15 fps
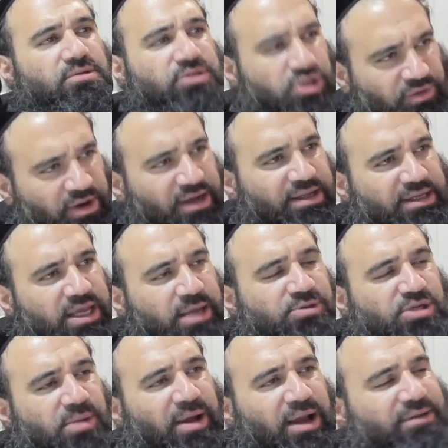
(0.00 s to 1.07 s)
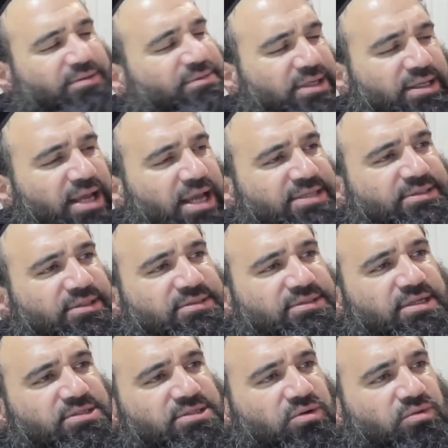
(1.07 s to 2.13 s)
So you ready to keep Shabbat? And the guy still
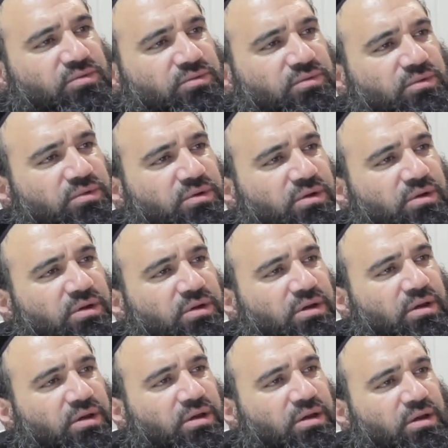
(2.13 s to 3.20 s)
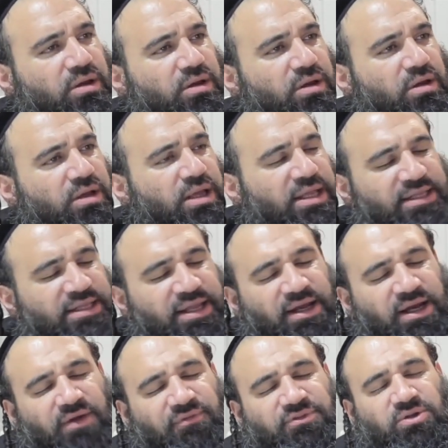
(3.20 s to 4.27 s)
says no. And then
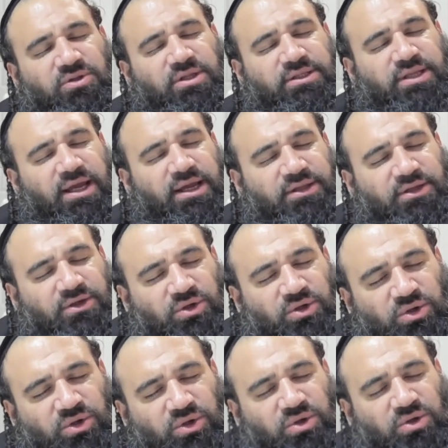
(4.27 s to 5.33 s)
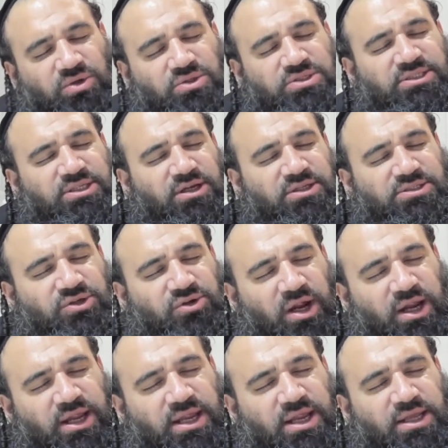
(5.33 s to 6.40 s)
Rav Toledano starts
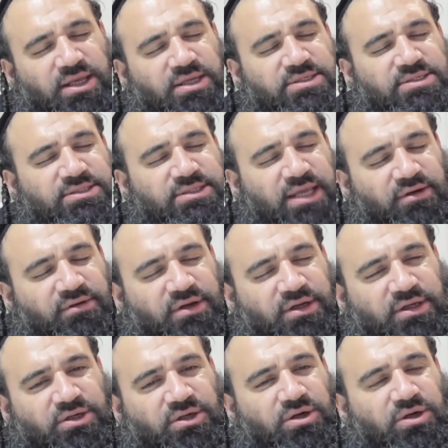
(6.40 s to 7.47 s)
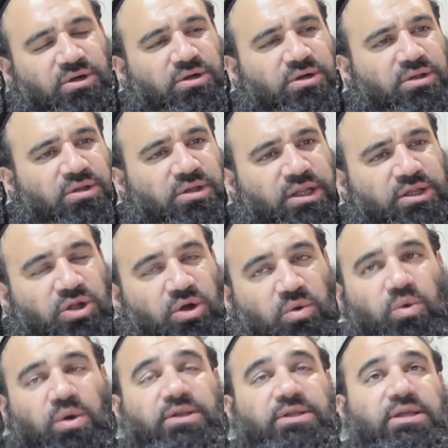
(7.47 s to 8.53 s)
crying, hysterical, and no
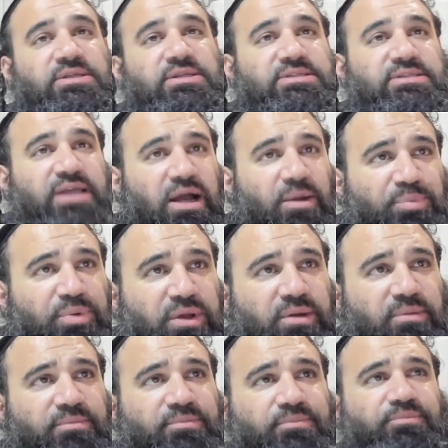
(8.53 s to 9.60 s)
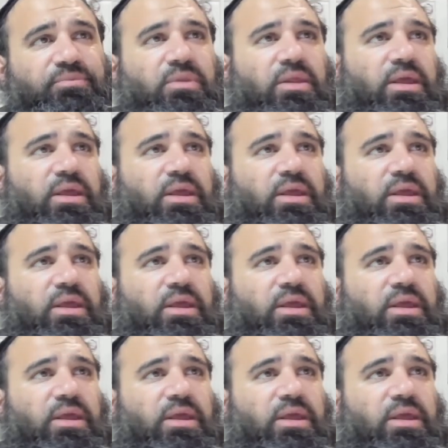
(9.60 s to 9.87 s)
one can stop him.